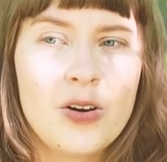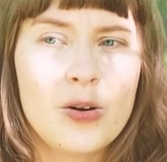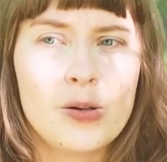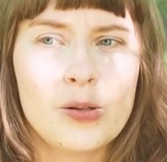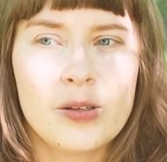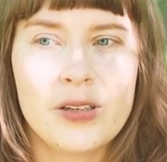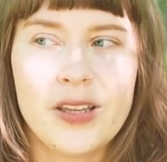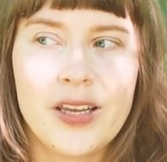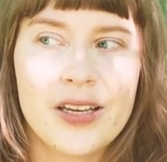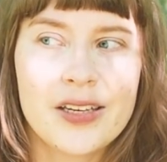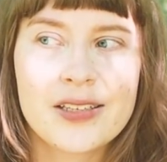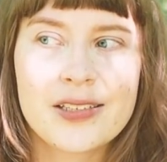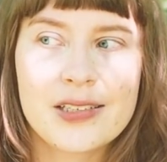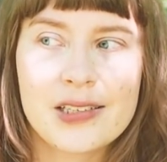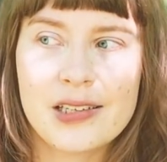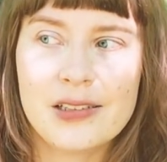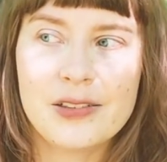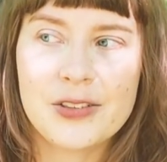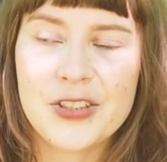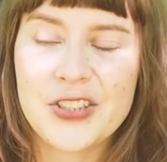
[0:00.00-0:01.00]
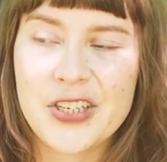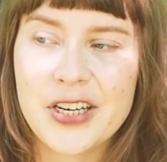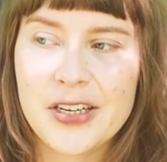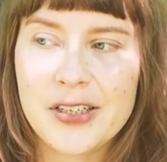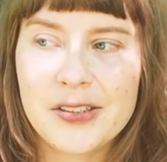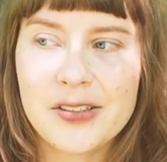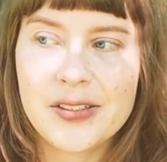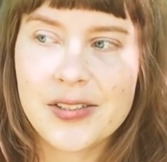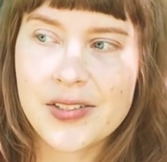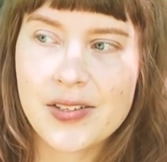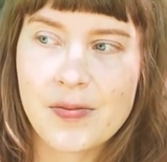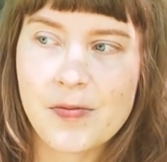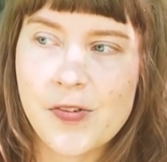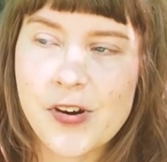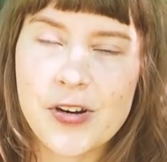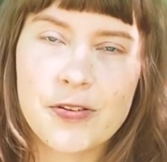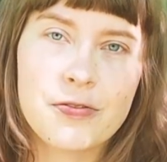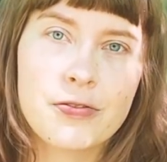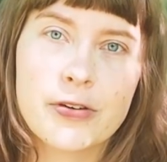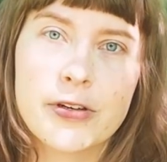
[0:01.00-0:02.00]
or like Skillshare or
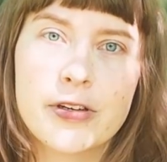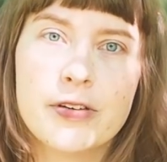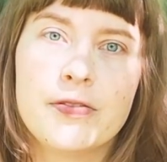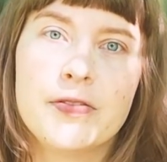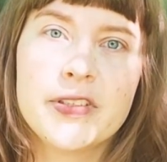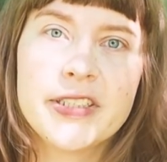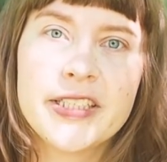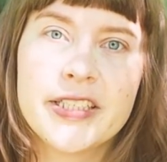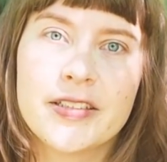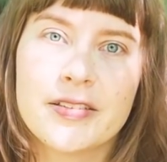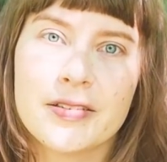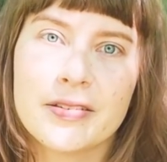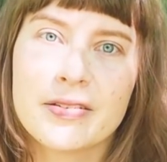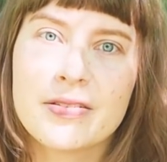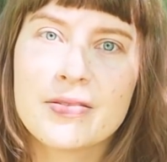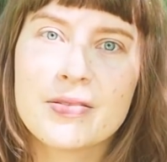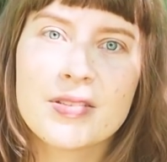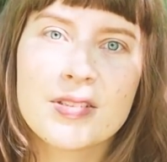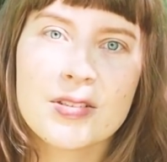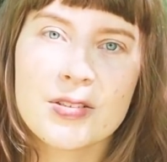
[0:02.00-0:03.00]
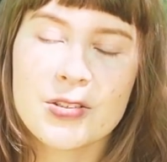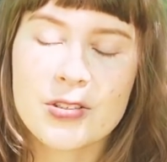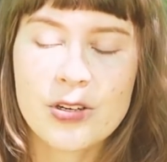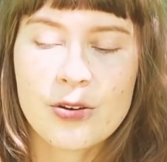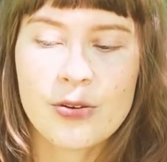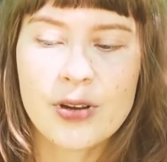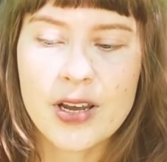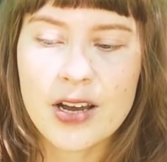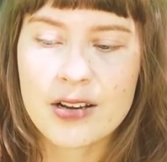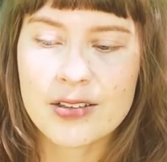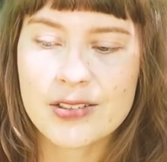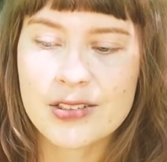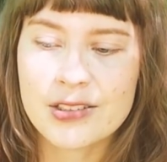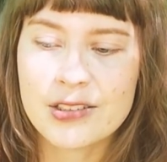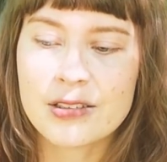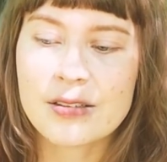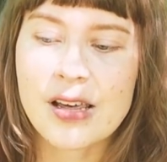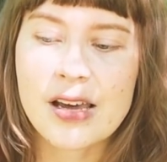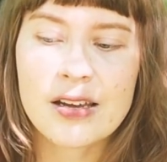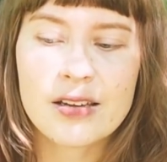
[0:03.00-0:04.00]
somewhere for videos showing how to do
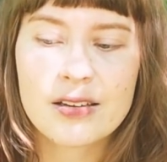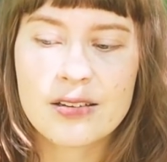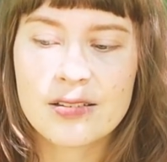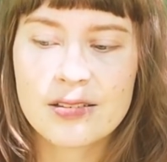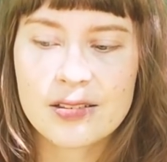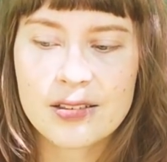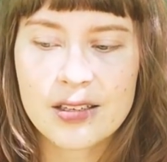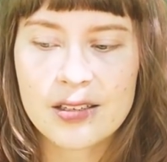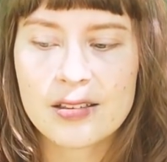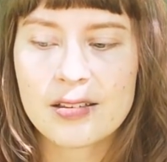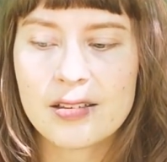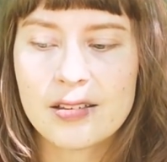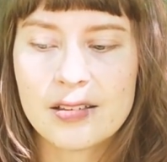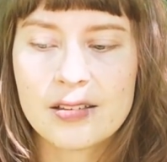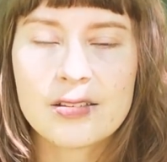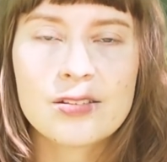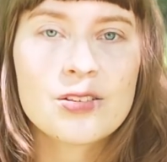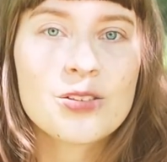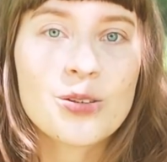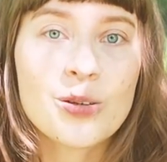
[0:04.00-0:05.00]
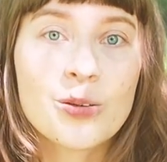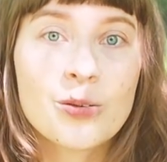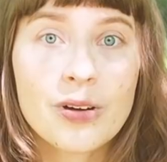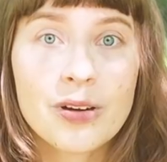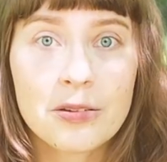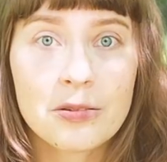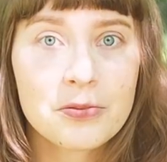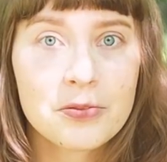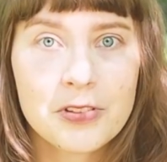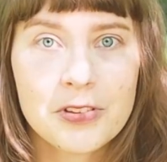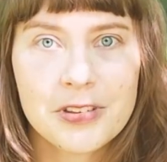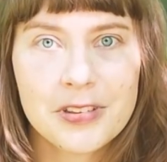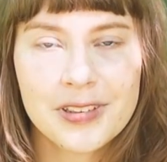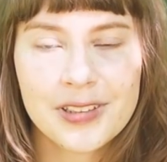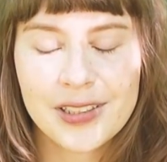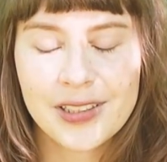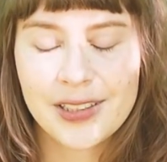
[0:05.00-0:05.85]
that, because that is so helpful.